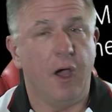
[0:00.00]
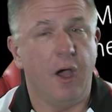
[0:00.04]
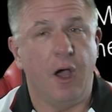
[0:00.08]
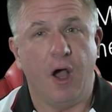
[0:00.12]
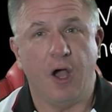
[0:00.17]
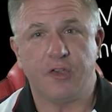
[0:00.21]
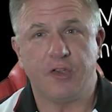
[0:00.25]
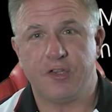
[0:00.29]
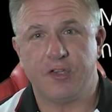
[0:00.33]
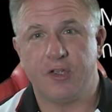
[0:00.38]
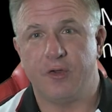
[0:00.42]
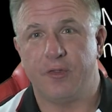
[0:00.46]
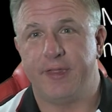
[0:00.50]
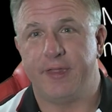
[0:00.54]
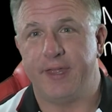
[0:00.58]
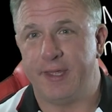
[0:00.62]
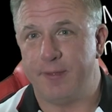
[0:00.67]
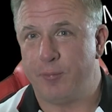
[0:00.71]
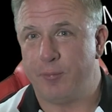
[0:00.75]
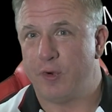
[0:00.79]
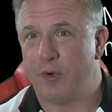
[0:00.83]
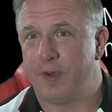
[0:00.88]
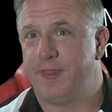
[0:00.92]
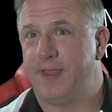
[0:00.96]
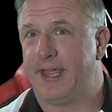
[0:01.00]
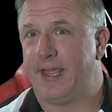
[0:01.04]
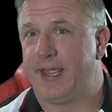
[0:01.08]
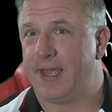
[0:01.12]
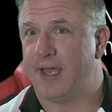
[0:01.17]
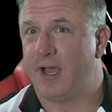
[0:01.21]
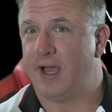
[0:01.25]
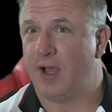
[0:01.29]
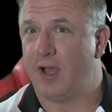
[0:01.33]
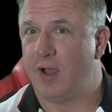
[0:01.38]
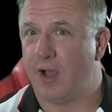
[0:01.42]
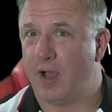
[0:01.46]
Also, the important thing,
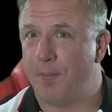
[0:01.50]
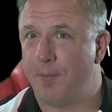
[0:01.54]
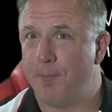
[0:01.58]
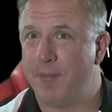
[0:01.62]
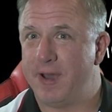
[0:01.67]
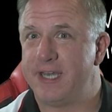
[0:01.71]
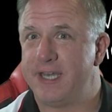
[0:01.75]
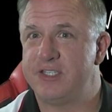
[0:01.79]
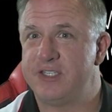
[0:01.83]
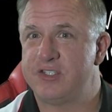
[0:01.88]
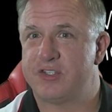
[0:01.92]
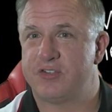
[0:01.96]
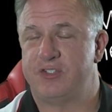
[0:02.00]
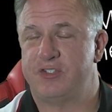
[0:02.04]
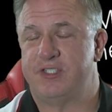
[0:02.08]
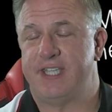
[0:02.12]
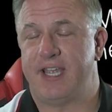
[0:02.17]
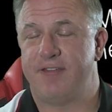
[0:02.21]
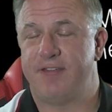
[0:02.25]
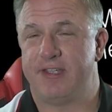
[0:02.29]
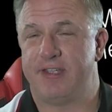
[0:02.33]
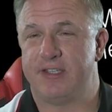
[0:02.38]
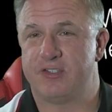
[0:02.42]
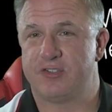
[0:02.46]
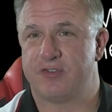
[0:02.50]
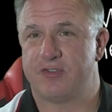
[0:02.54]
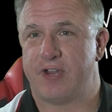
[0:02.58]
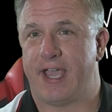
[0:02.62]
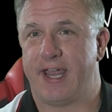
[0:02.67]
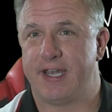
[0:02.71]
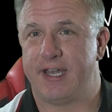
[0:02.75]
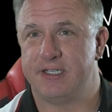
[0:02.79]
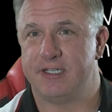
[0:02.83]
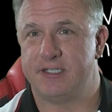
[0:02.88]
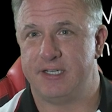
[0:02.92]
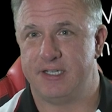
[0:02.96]
a money-saving
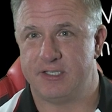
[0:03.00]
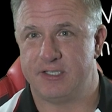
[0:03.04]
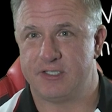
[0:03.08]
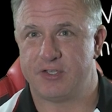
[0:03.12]
strategy.